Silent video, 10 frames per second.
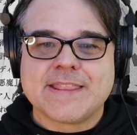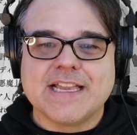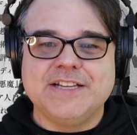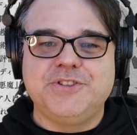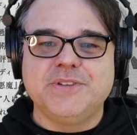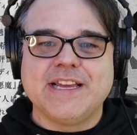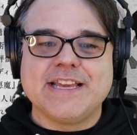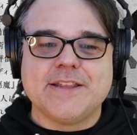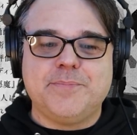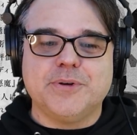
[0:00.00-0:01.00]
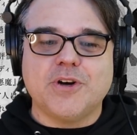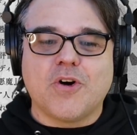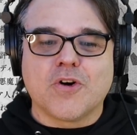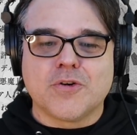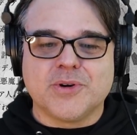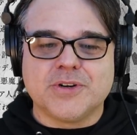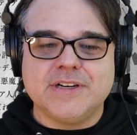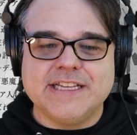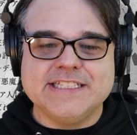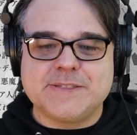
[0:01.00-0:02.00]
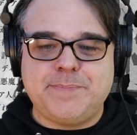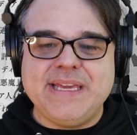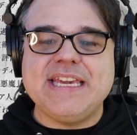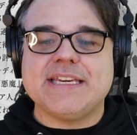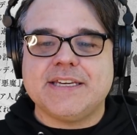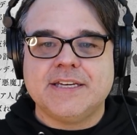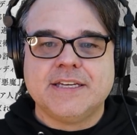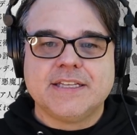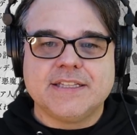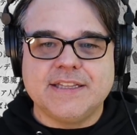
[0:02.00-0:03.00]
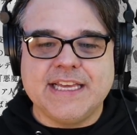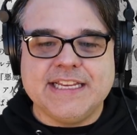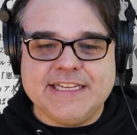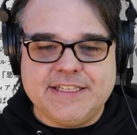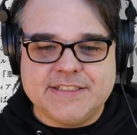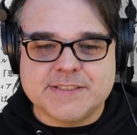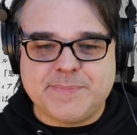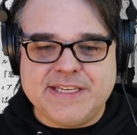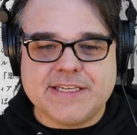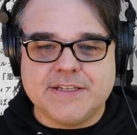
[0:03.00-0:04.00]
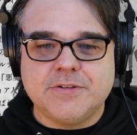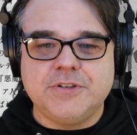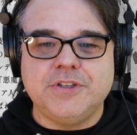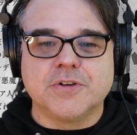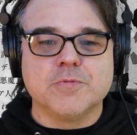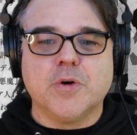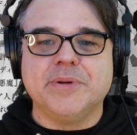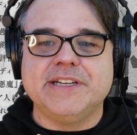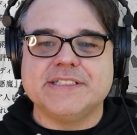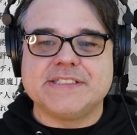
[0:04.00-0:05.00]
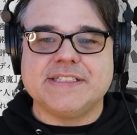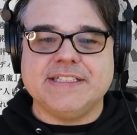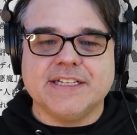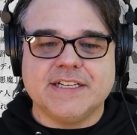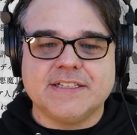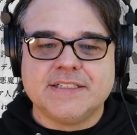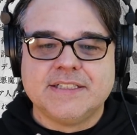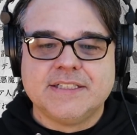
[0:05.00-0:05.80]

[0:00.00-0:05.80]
I do like how they put armor, and this Peak lady, this Peak young woman is the